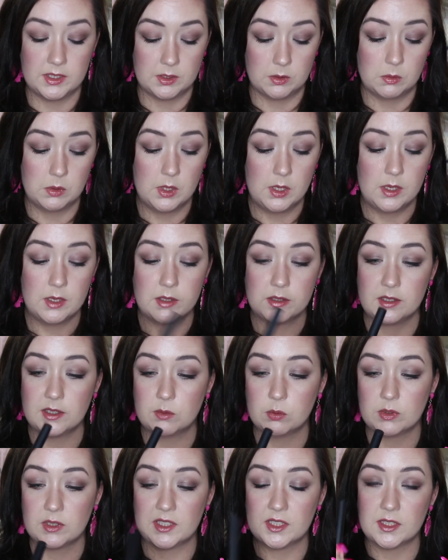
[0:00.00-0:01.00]
So
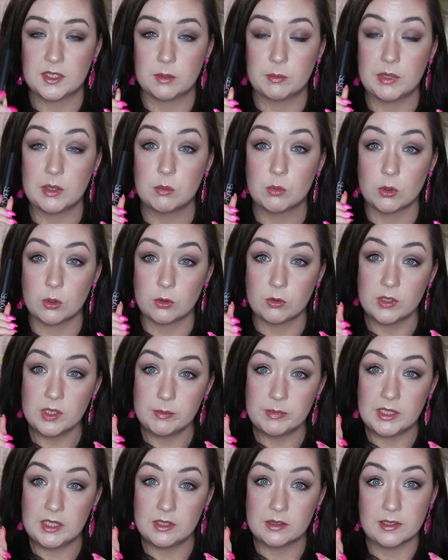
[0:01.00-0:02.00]
this one is a bit more
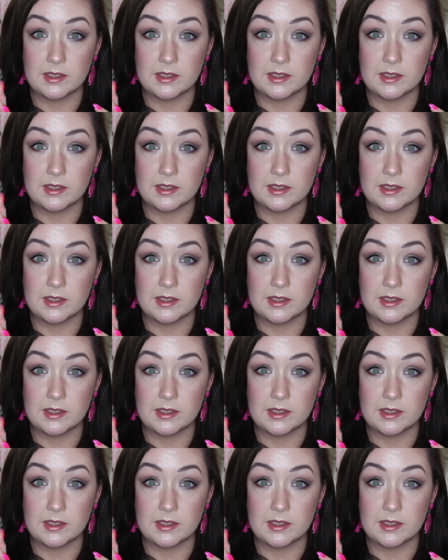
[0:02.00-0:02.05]
creamy